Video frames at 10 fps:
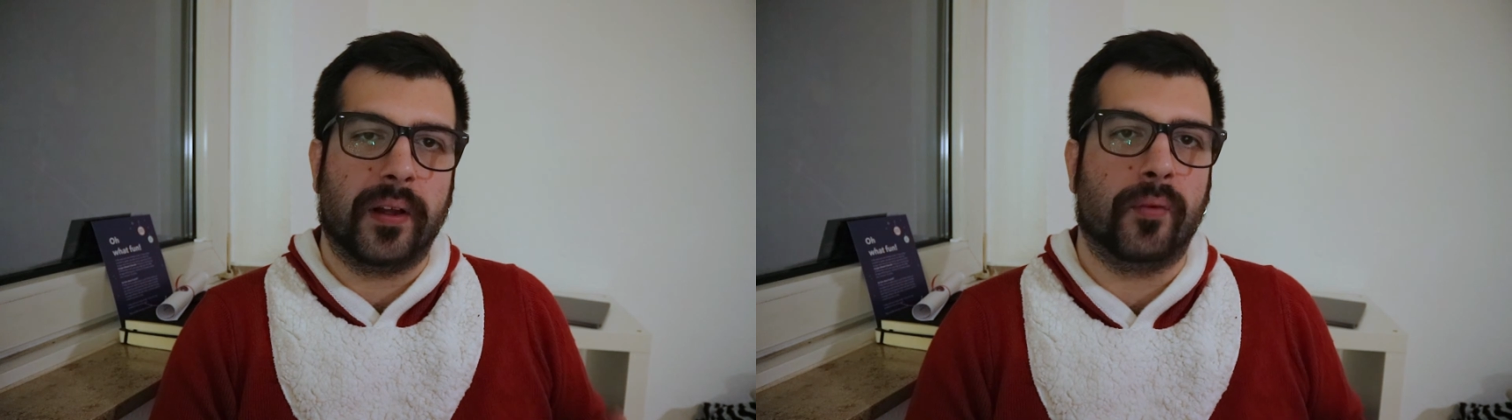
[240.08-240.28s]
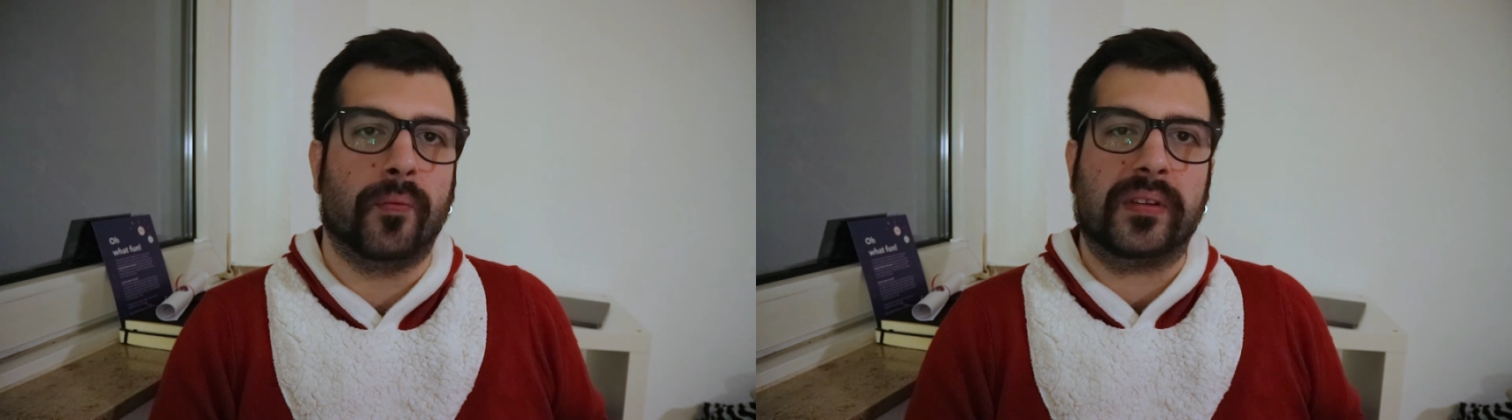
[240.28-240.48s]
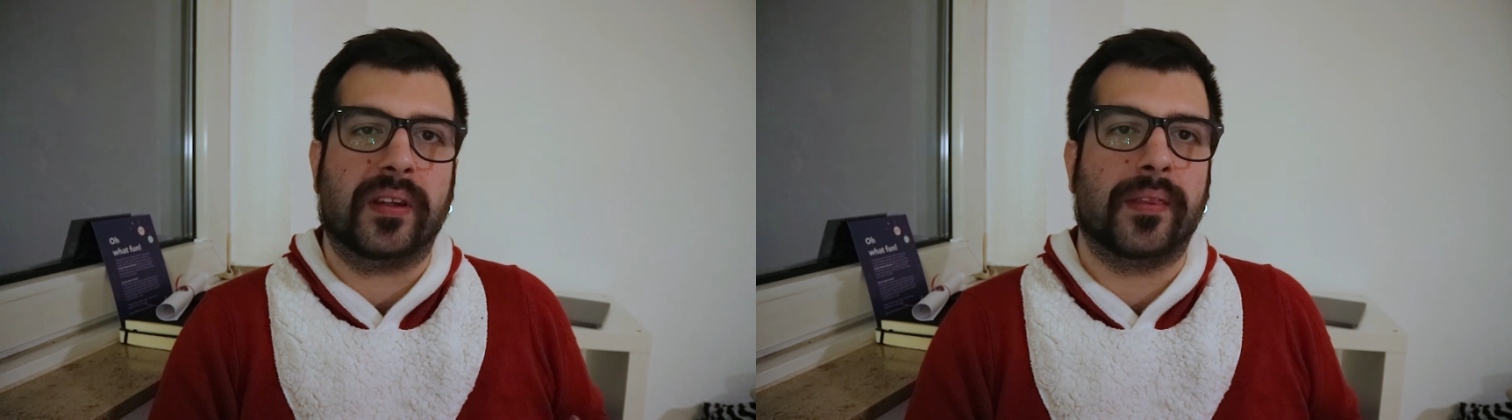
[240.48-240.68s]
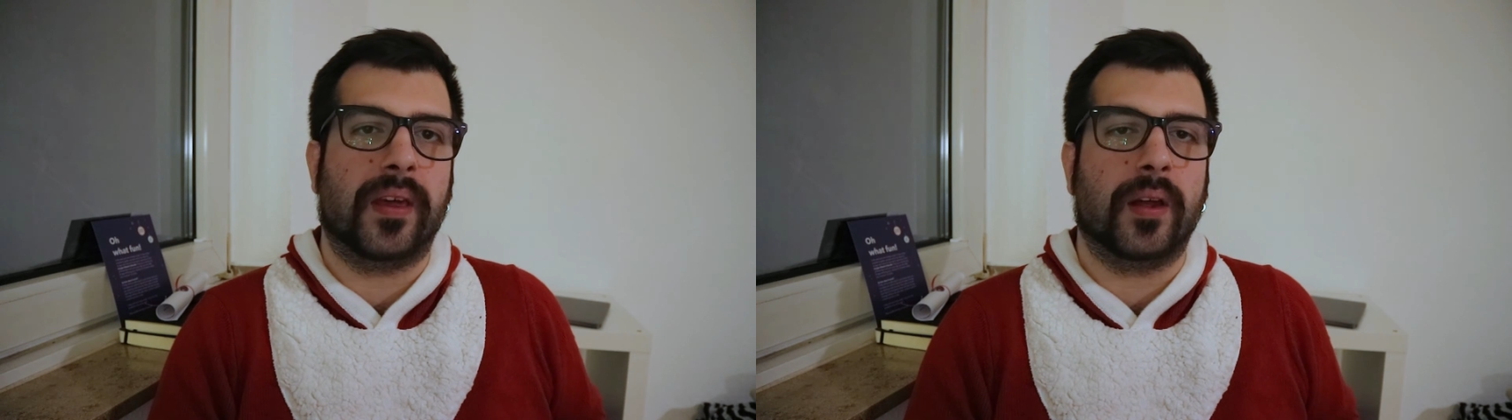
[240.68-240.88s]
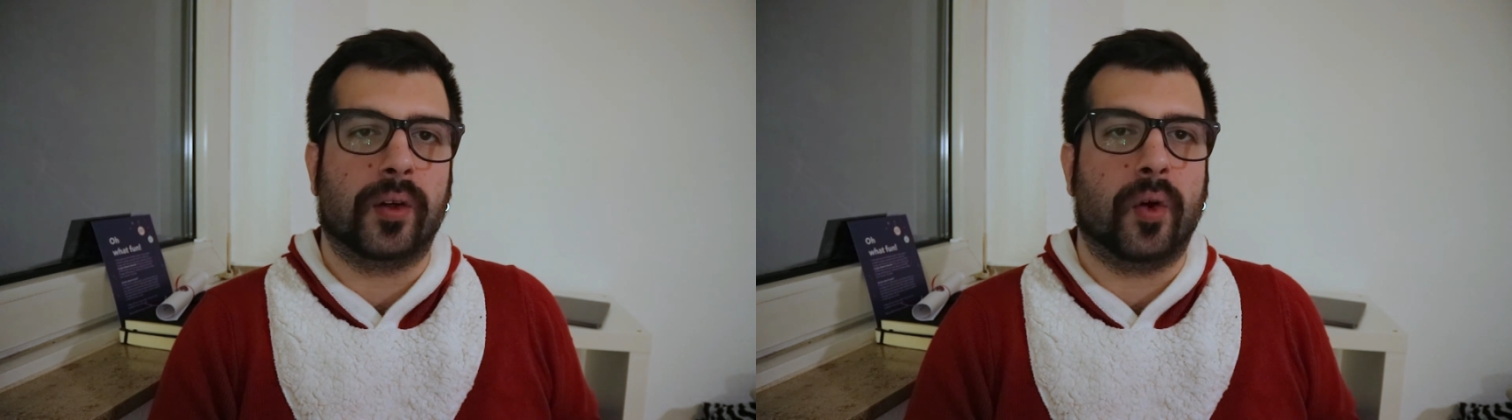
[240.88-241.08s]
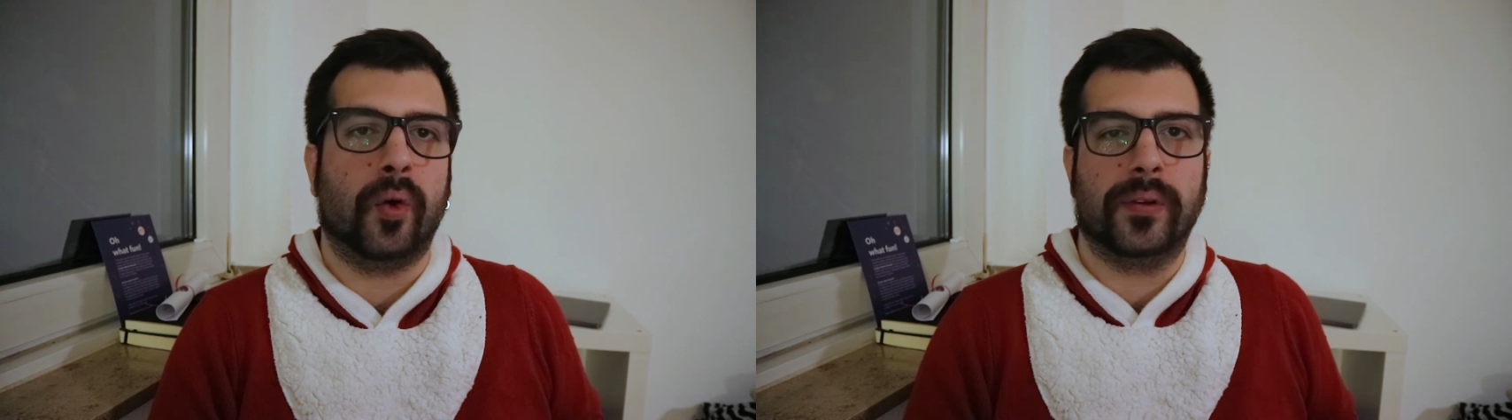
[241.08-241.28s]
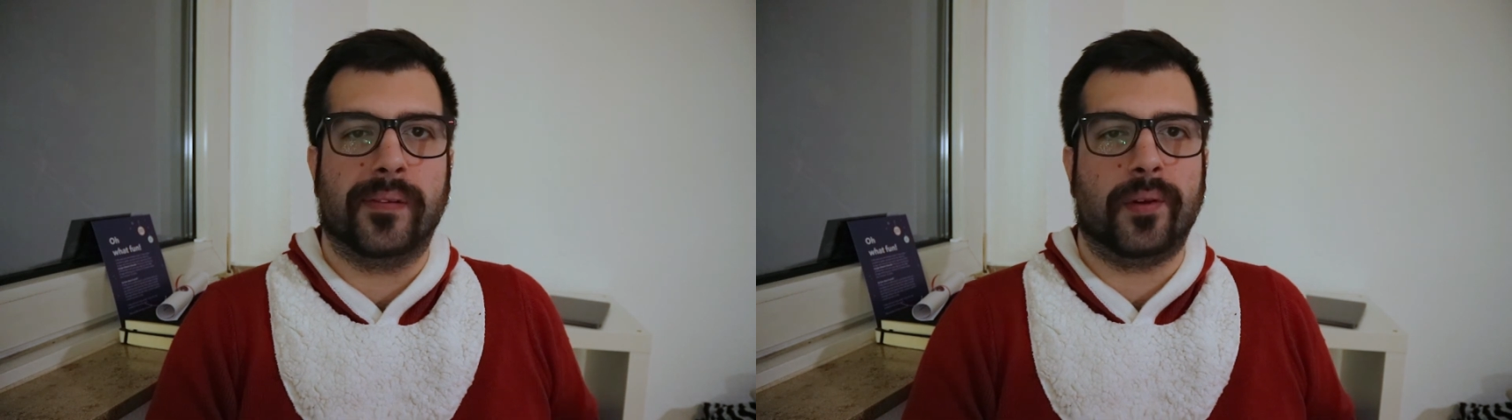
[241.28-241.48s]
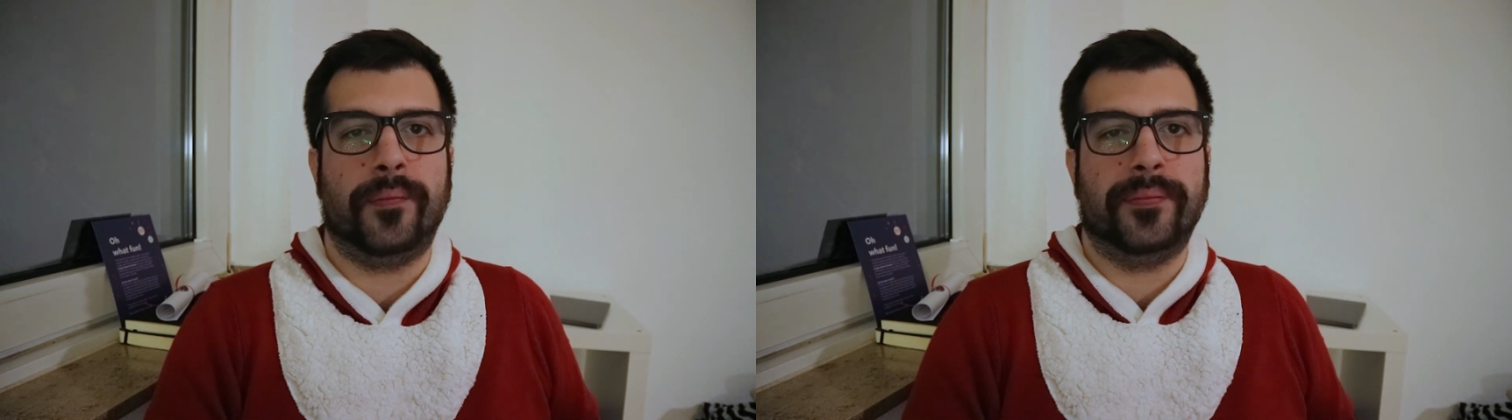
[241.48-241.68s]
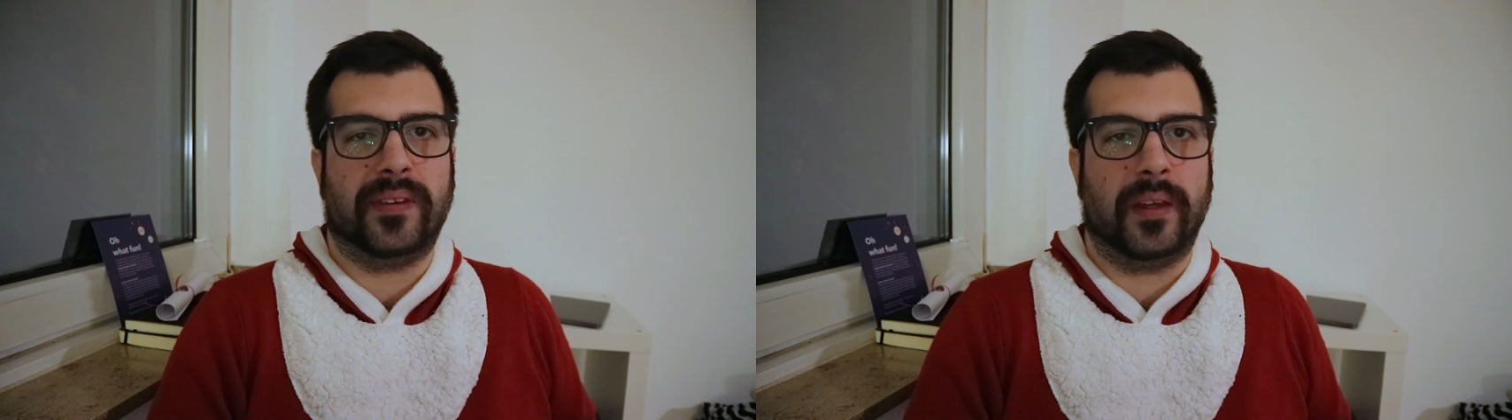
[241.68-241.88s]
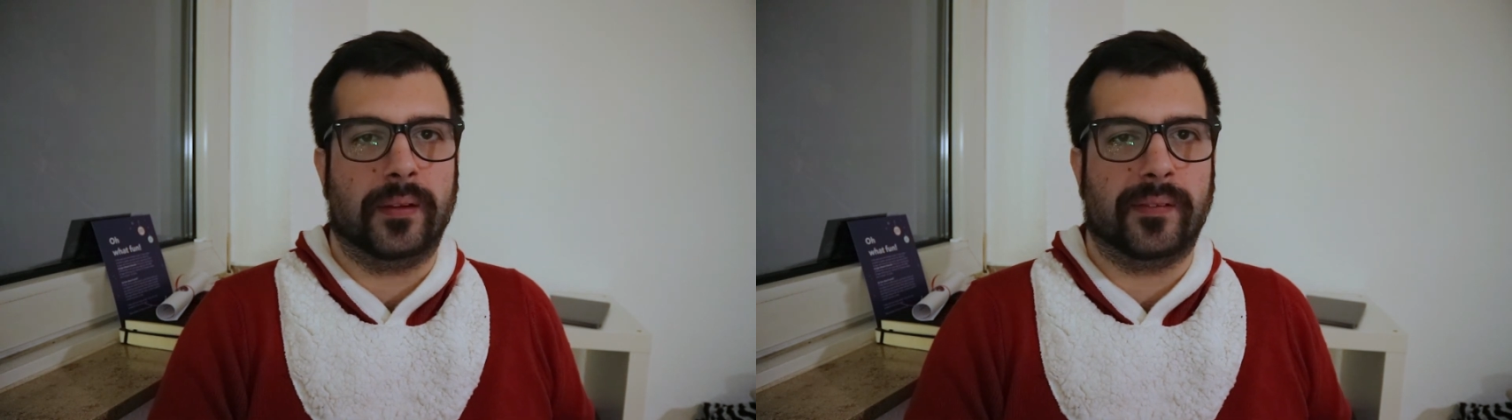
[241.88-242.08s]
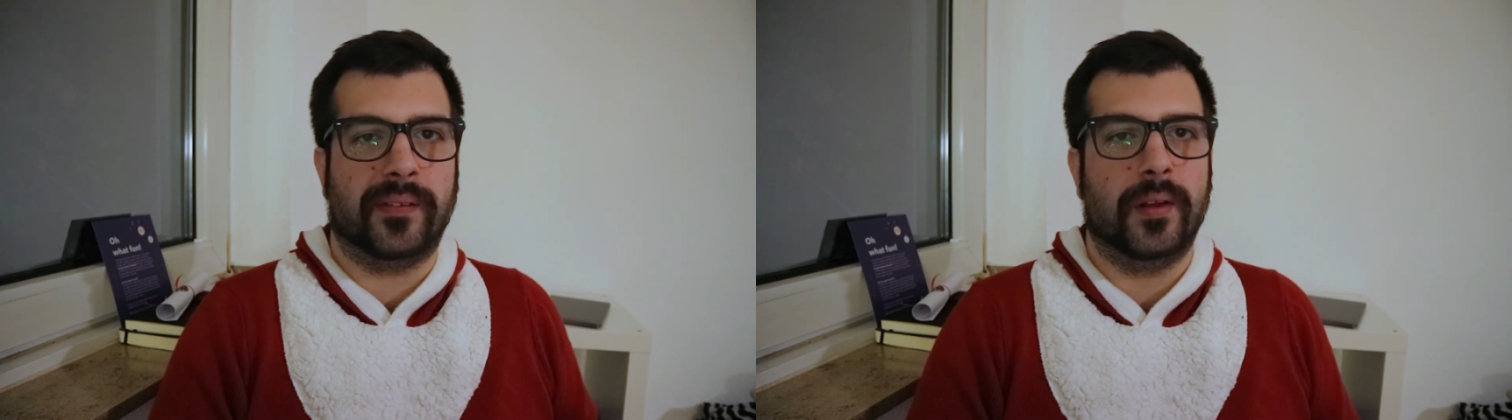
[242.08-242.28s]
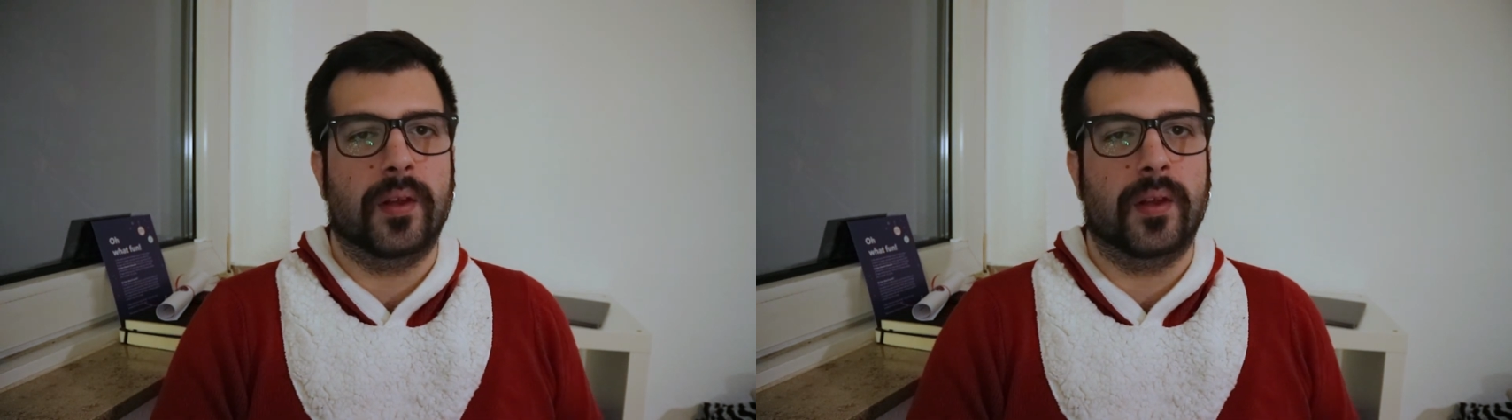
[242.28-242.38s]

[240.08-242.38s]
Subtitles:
what they are called soft skills.